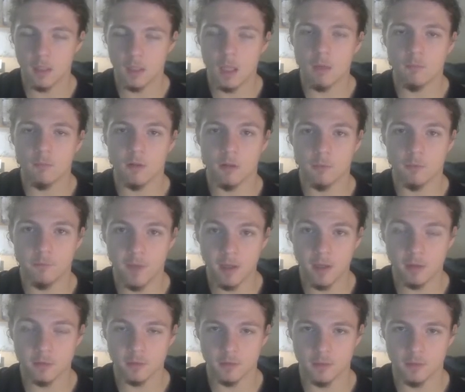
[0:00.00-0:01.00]
while
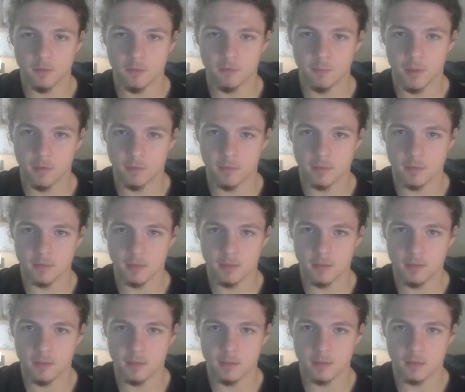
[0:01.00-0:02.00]
facultative
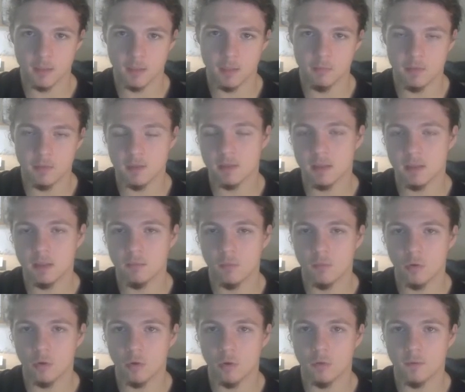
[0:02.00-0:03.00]
parasites can be seen
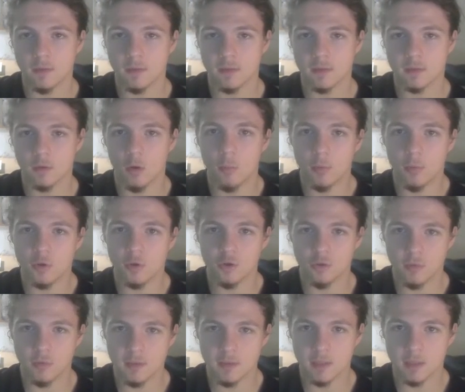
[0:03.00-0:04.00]
more of as
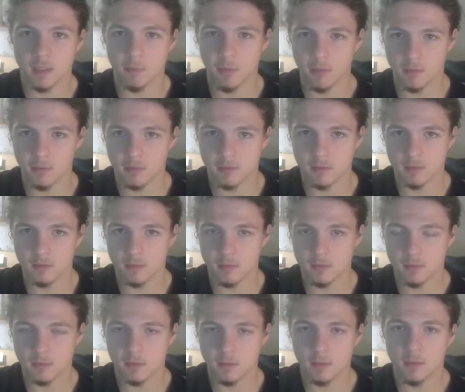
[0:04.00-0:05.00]
opportunistic
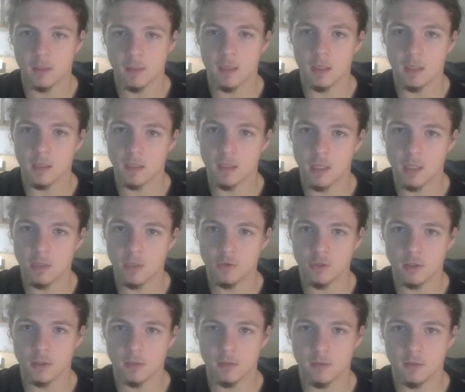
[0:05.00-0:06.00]
parasites, engaging
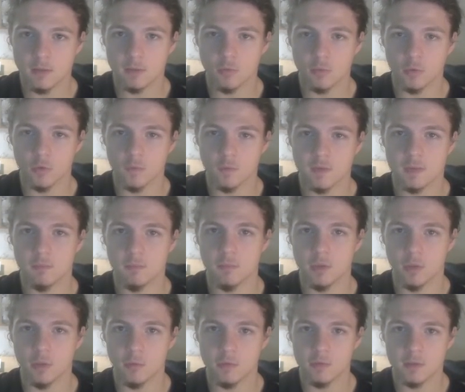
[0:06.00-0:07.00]
in this sort of
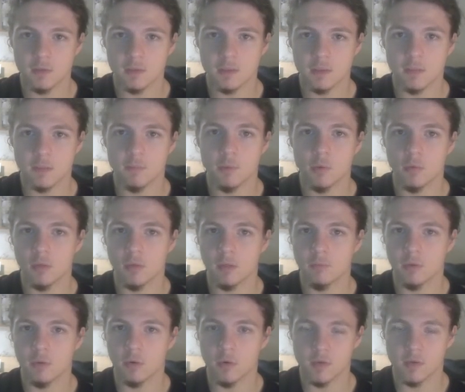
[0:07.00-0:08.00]
symbiosis purely
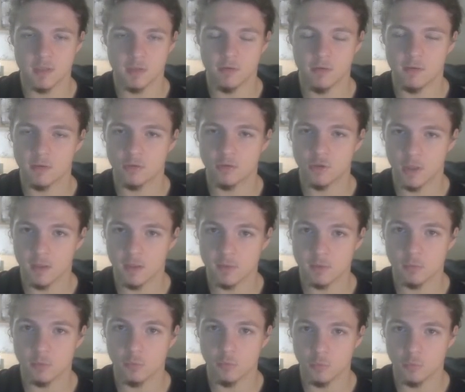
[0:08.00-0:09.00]
because there is a chance
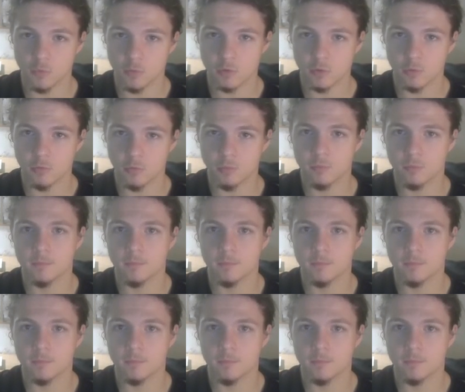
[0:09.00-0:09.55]
to do so.